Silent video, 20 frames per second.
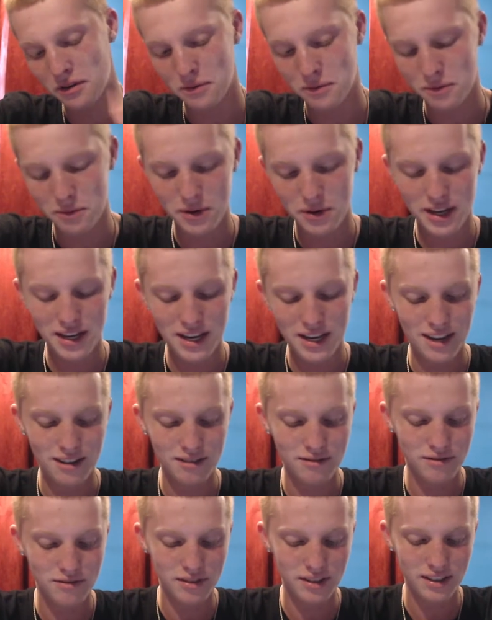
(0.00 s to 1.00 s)
We
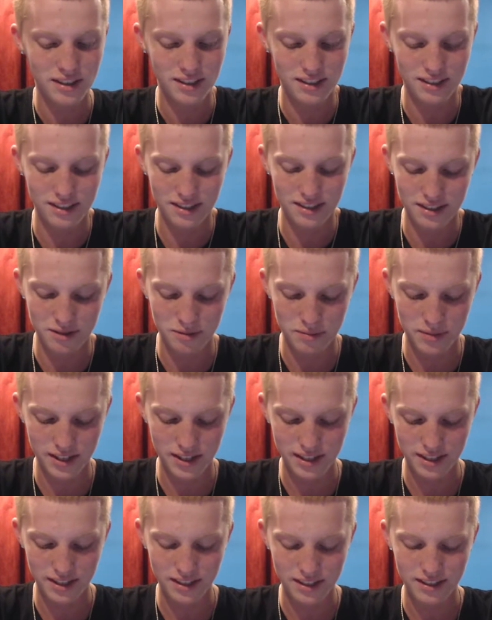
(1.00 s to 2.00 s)
have. Oh my
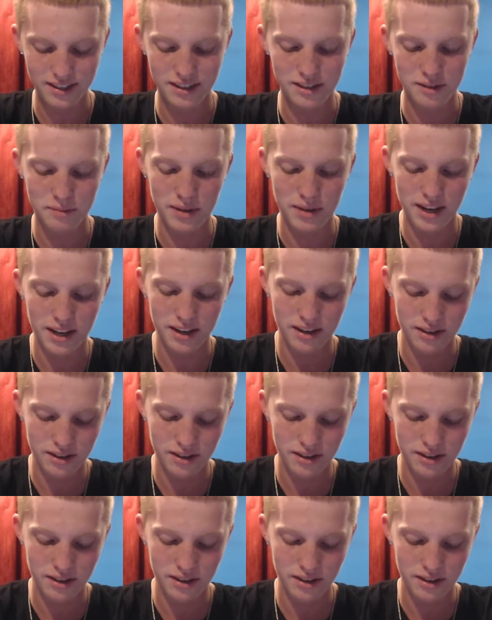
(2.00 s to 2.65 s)
god, this is bad.